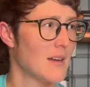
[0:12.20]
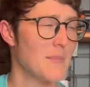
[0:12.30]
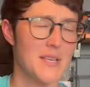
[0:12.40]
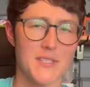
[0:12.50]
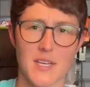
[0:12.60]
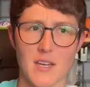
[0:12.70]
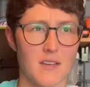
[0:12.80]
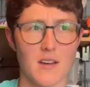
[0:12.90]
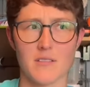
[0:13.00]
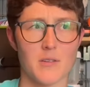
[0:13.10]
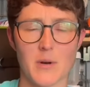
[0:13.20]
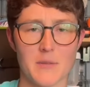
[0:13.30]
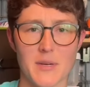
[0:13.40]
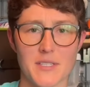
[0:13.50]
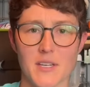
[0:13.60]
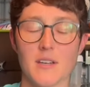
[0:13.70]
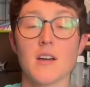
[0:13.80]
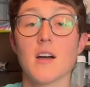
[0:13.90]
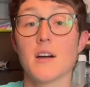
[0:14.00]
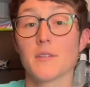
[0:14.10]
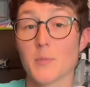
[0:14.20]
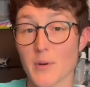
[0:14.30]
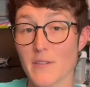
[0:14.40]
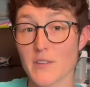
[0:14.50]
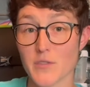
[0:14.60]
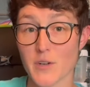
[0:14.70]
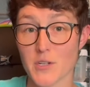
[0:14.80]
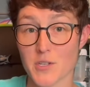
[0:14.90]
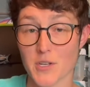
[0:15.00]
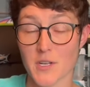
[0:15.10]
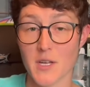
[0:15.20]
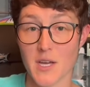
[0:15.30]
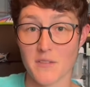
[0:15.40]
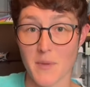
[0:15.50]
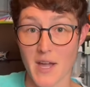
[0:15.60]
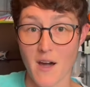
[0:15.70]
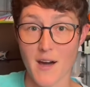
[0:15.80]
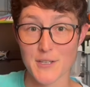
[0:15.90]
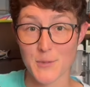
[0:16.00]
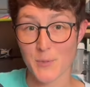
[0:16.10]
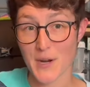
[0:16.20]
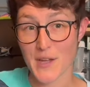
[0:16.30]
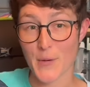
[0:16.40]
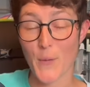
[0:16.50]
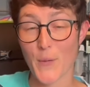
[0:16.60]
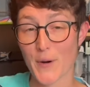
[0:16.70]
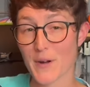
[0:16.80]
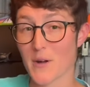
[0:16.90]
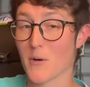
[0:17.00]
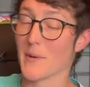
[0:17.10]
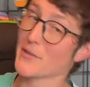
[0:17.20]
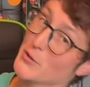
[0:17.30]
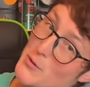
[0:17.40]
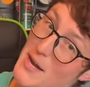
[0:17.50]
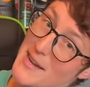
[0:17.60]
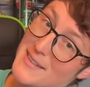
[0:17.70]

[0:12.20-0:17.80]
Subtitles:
the previous version of my Osprey Aura on my through height